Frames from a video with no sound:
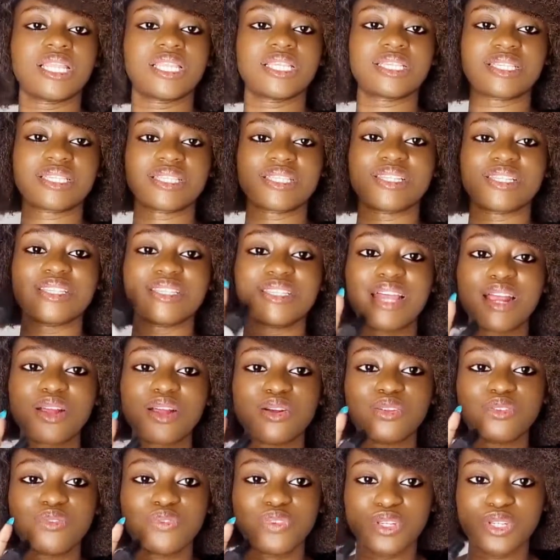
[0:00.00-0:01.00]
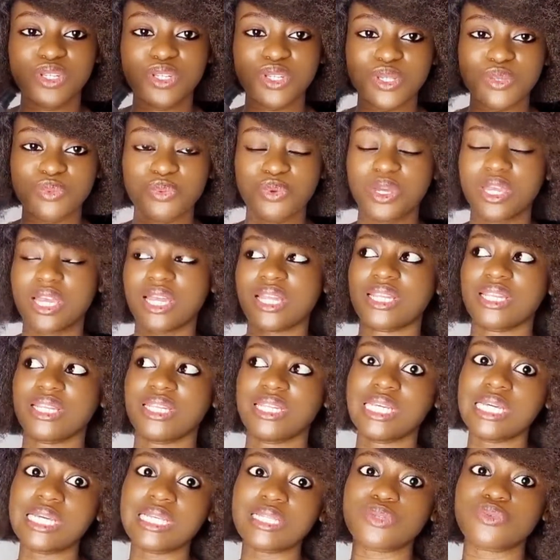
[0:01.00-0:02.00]
This is the Zaron finishing spray, and
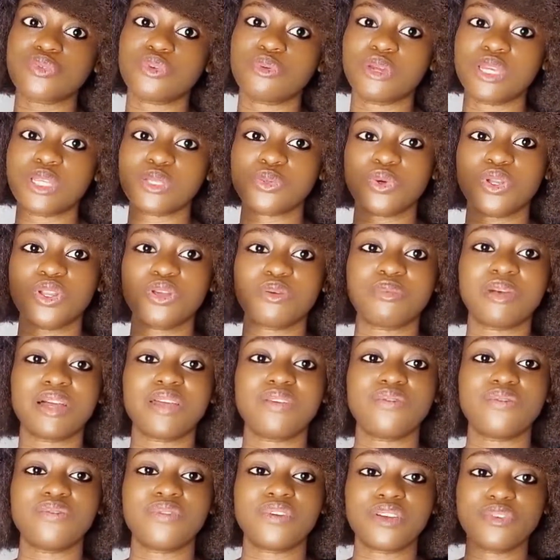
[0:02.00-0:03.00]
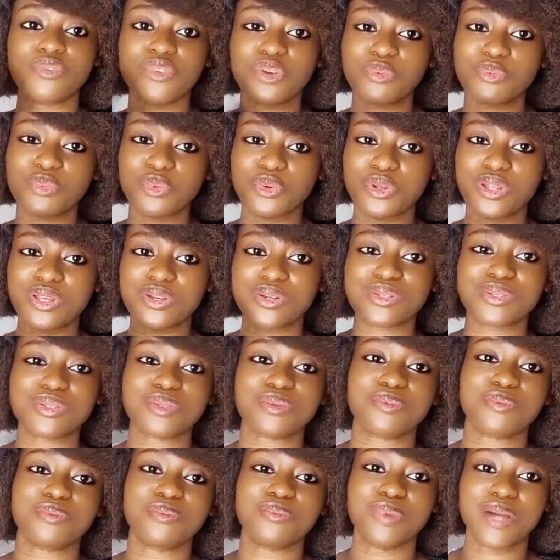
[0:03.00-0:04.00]
this remains one of my favorite
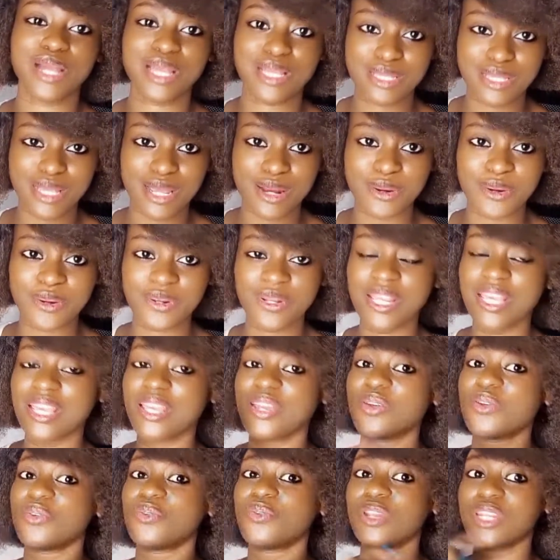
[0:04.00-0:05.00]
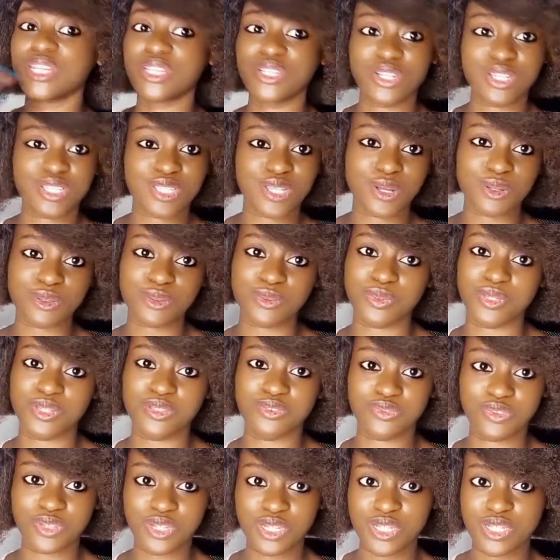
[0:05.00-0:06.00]
products by Zaron. Really just helps with
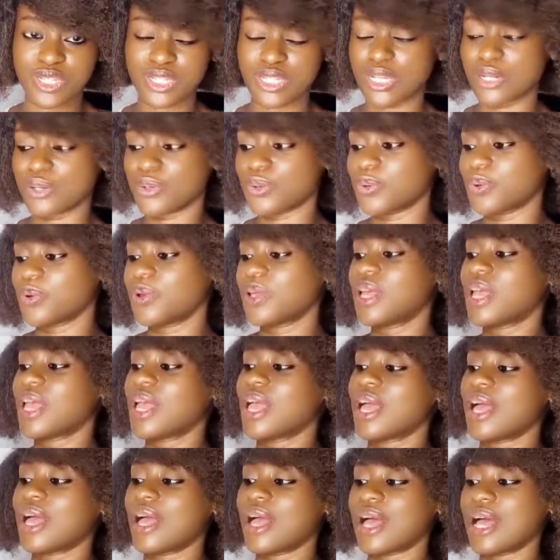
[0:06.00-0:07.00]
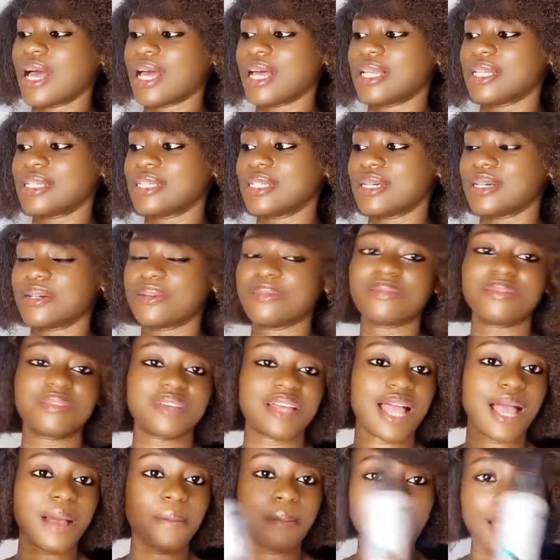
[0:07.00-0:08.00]
the finishing and all. And
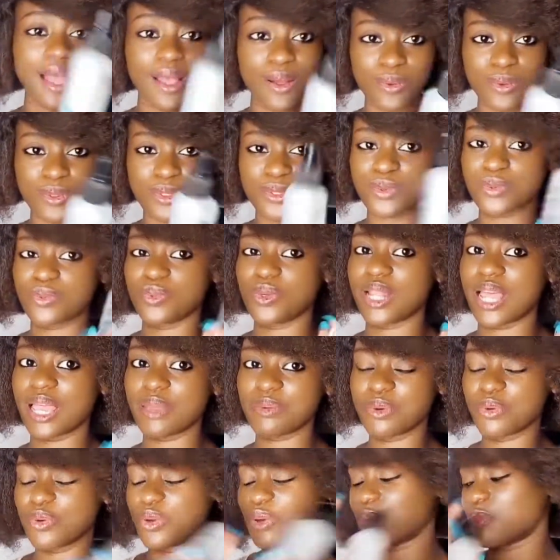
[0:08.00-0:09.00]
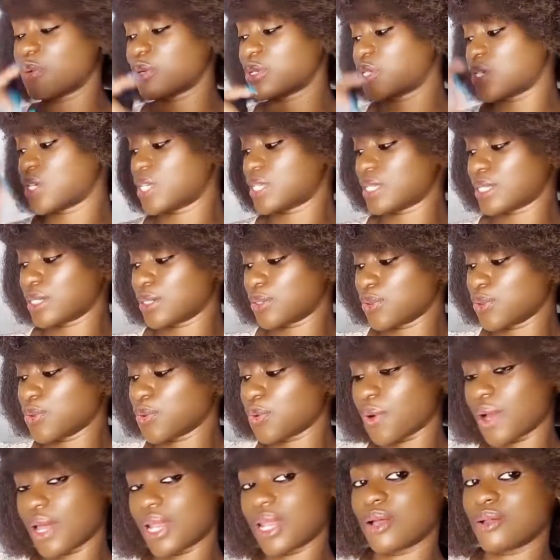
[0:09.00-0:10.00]
I'm out. Will I be repurchasing?
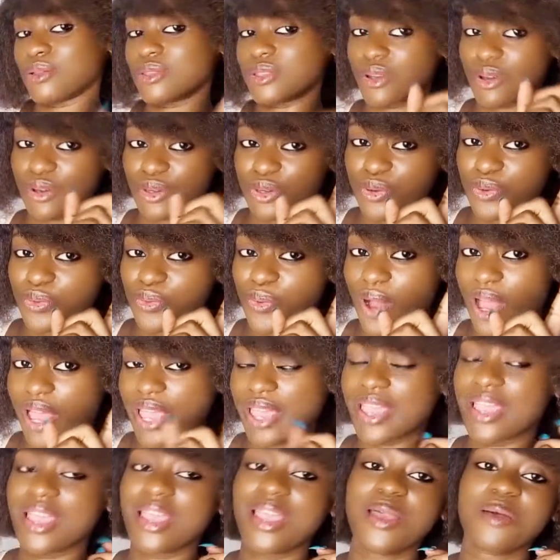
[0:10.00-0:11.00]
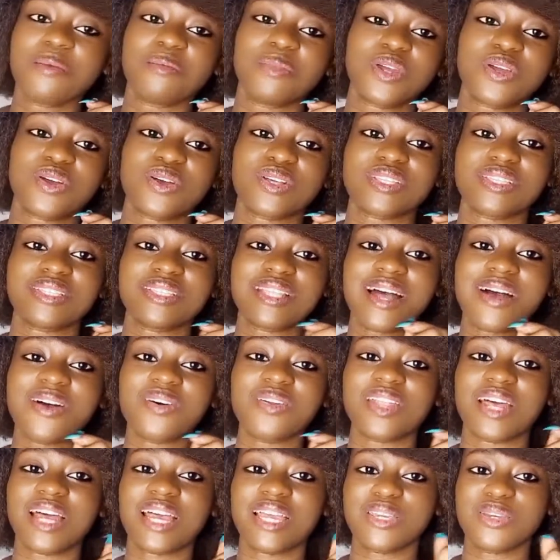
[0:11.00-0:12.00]
No, and I'll tell you why. Because
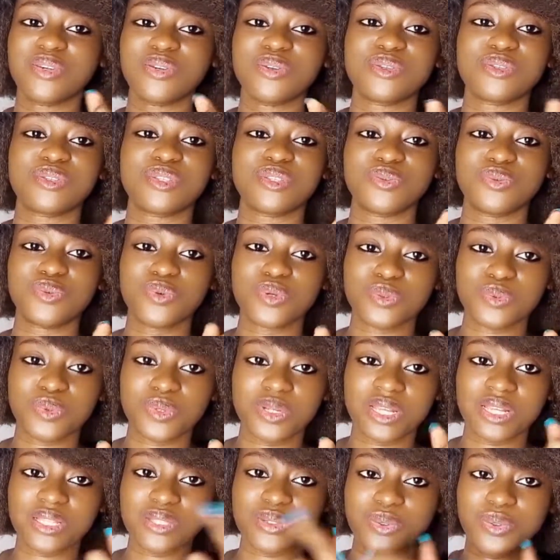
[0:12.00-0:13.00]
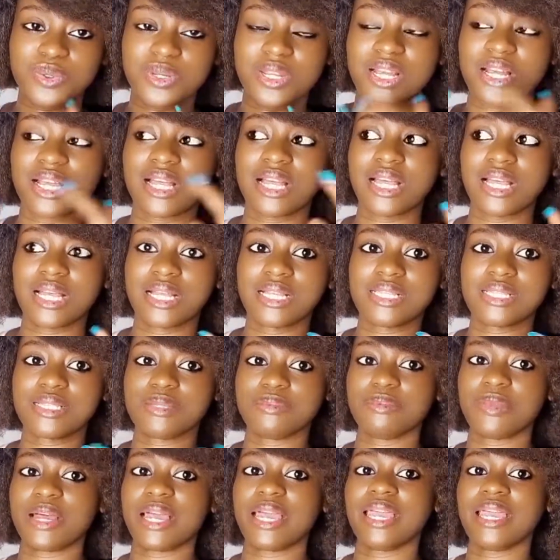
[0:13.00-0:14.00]
now I use the rose water toner
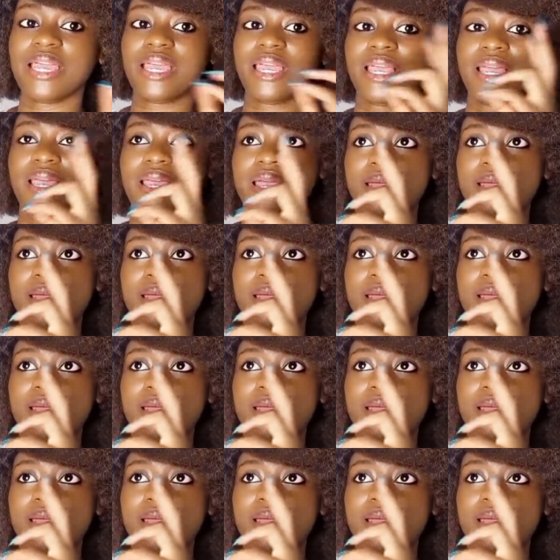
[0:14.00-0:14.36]
as my